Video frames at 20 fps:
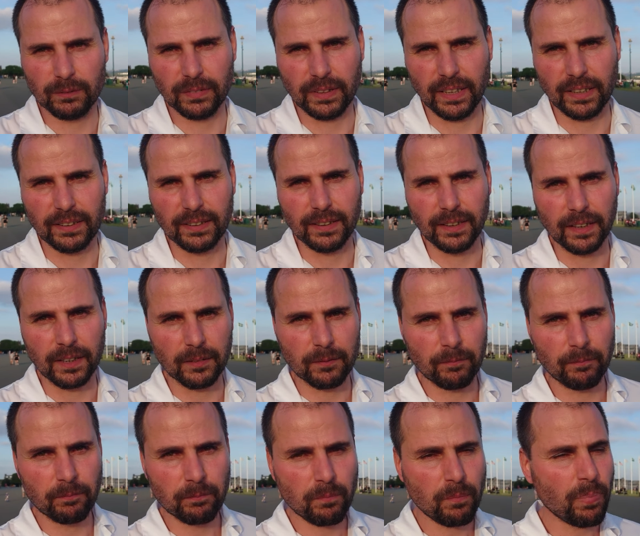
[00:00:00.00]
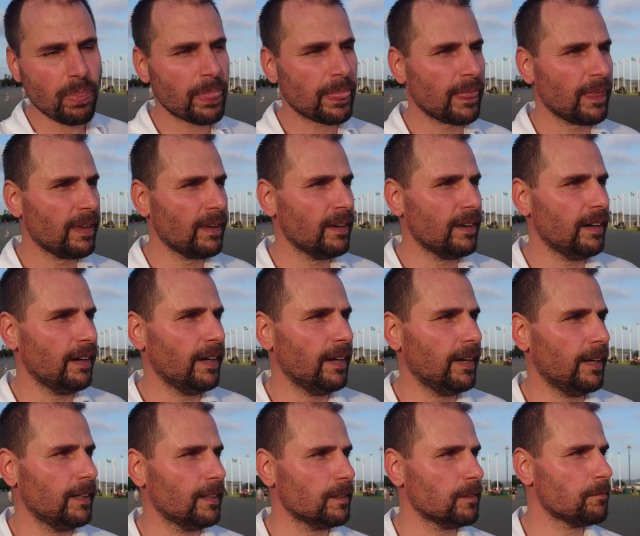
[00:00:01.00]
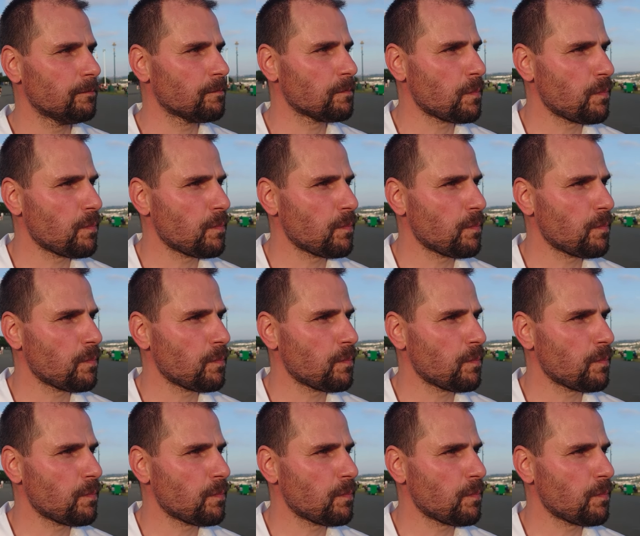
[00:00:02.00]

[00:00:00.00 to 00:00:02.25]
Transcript: the other day. And